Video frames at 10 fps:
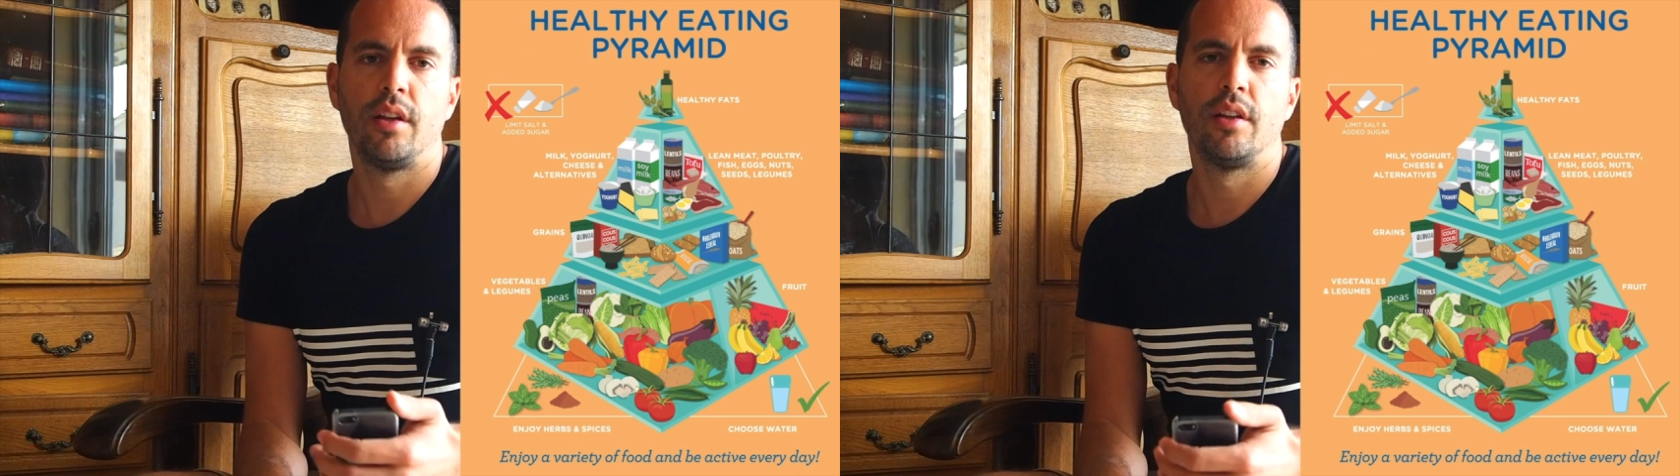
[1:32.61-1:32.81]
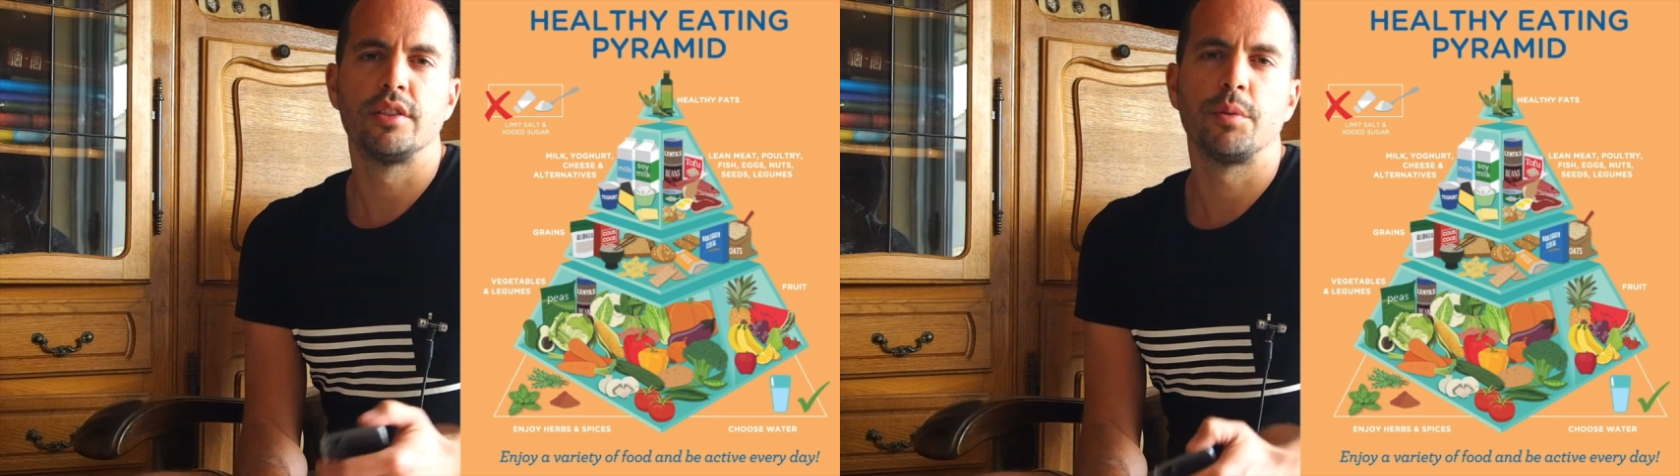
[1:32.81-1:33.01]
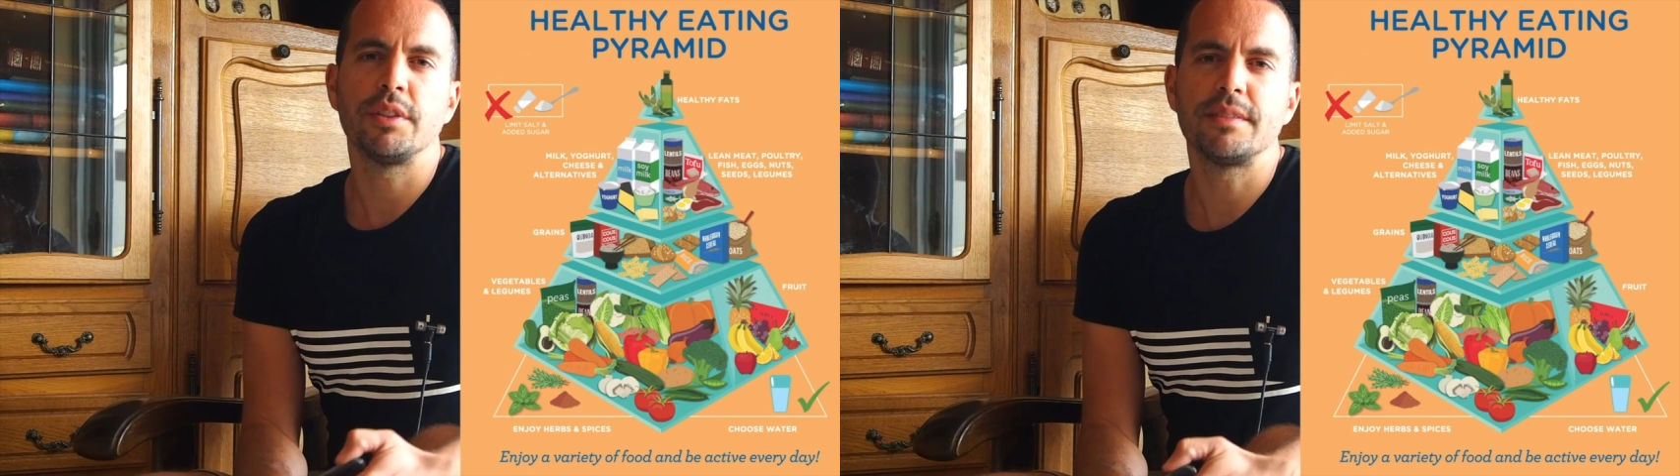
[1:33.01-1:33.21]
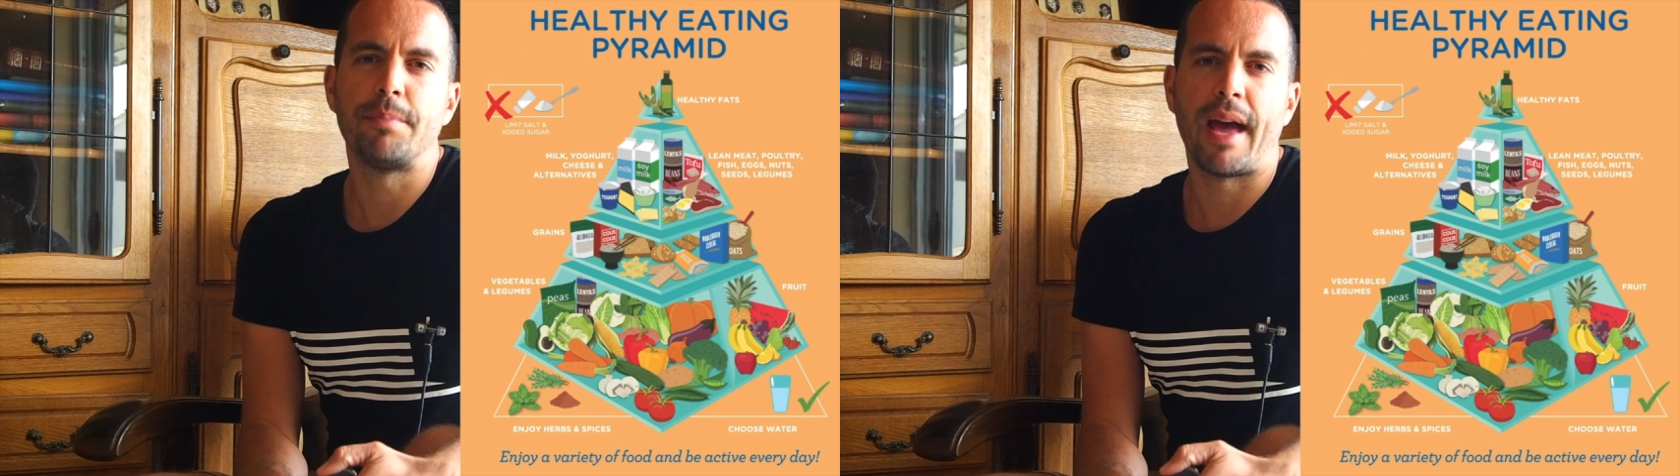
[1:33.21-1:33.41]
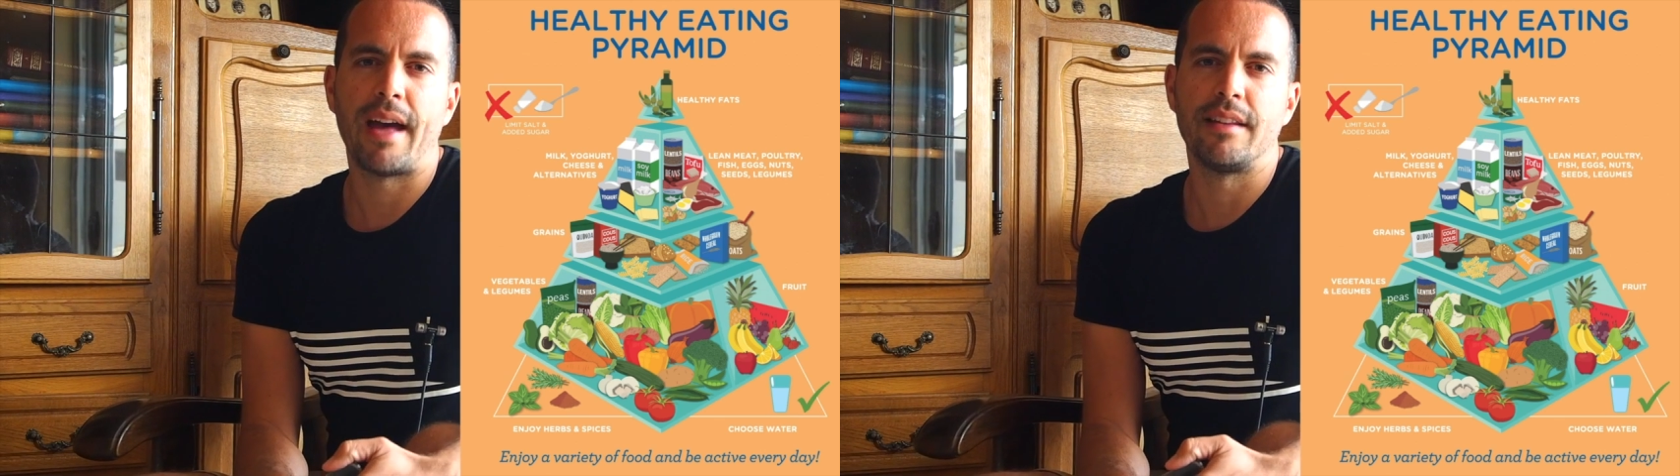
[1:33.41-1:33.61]
So what's
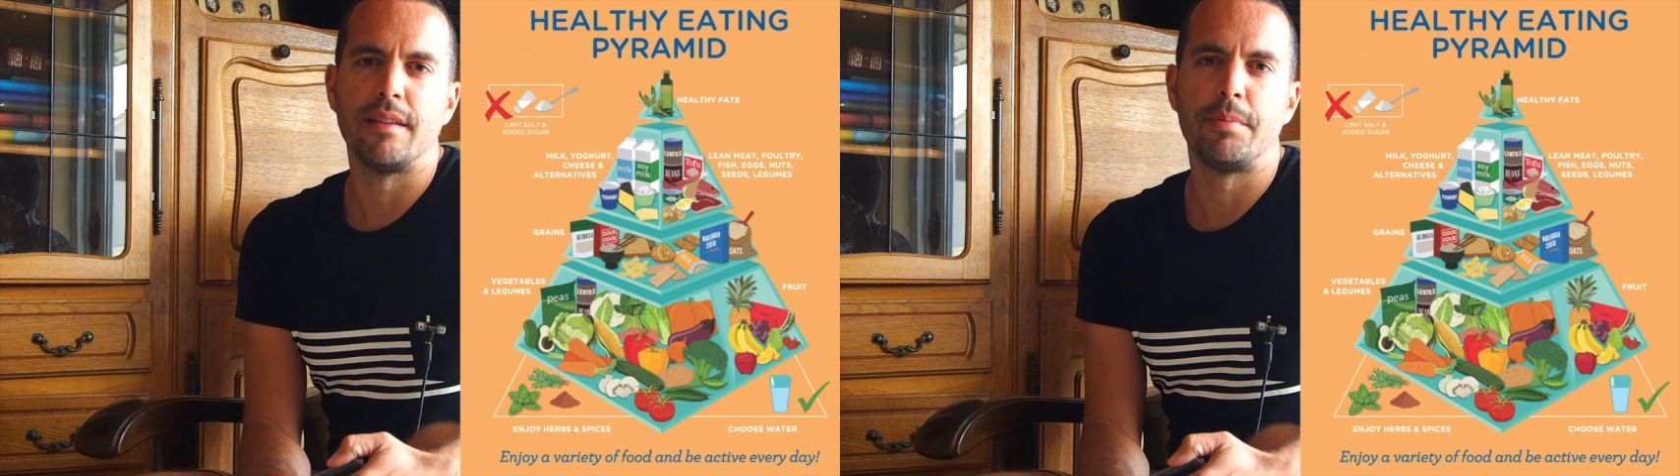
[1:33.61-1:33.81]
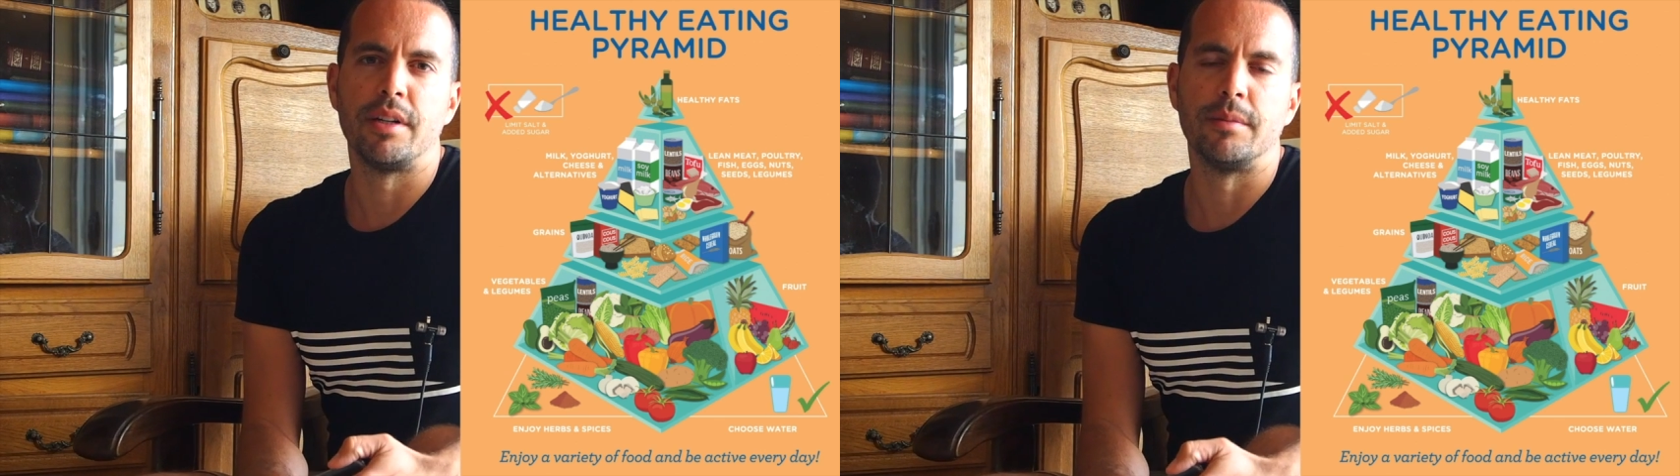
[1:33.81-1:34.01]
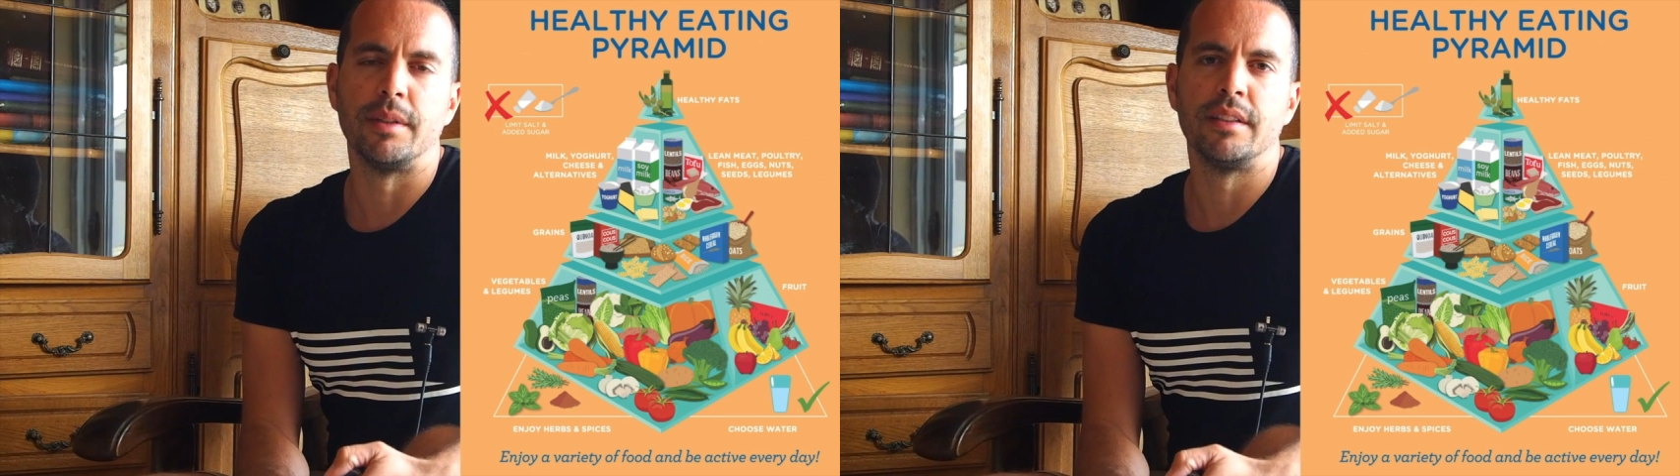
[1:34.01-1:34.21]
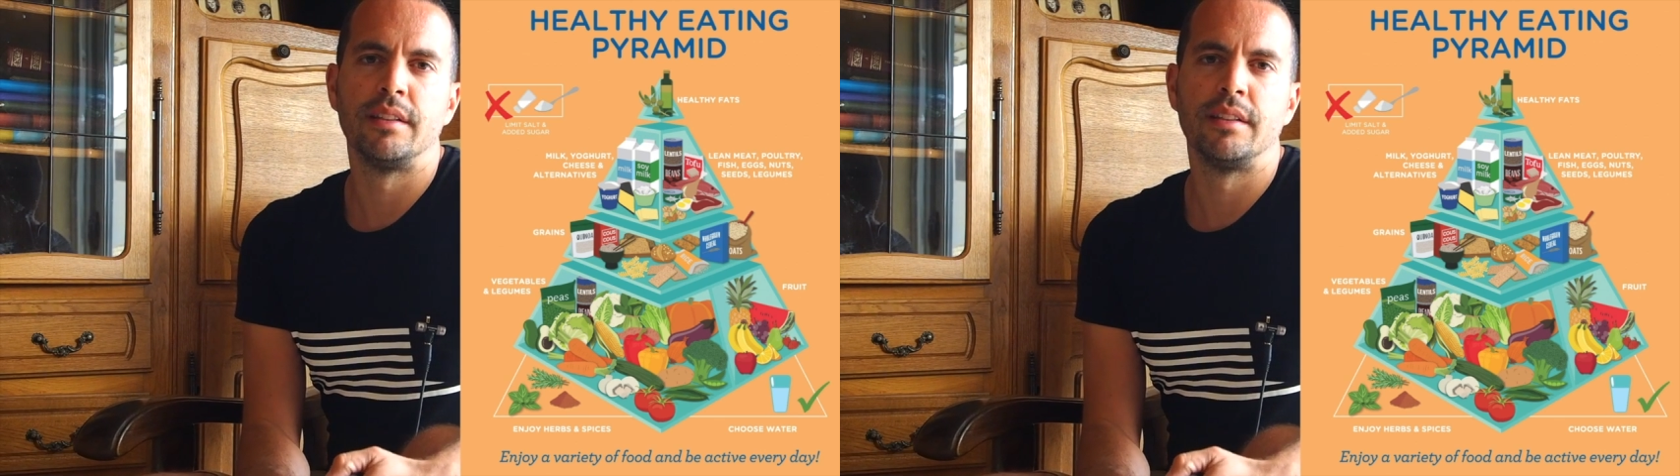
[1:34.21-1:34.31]
bad in the pyramid?